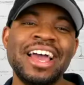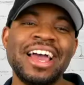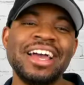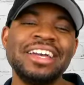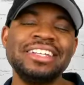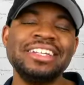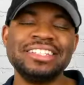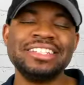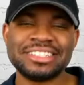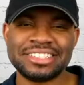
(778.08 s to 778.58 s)
And he
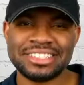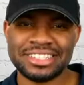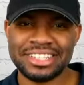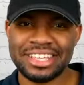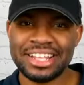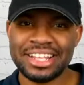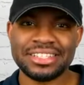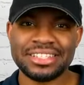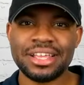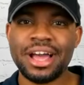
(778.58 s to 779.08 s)
just
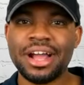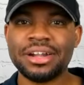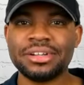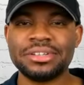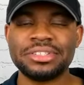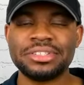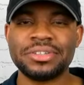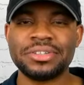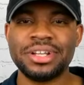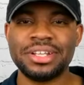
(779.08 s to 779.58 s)
gets Doctor
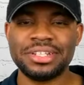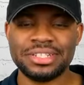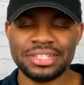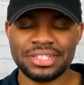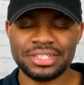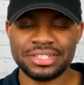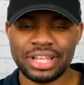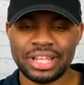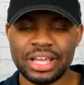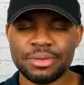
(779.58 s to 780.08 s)

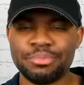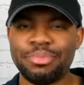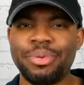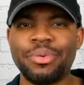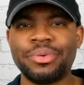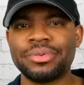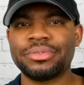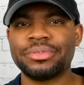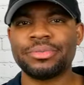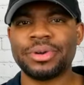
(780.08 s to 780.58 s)
Strange's like
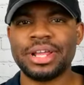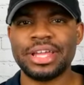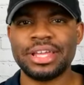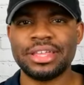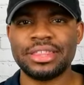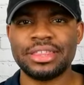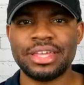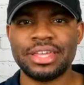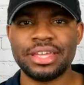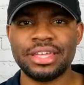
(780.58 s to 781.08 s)
portal ring
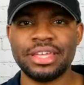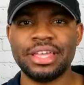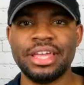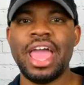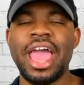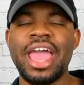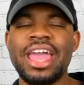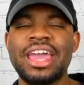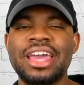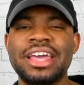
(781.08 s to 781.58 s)
thing,
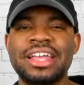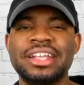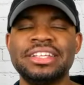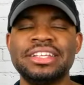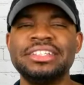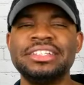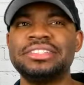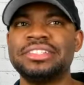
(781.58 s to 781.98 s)
and he's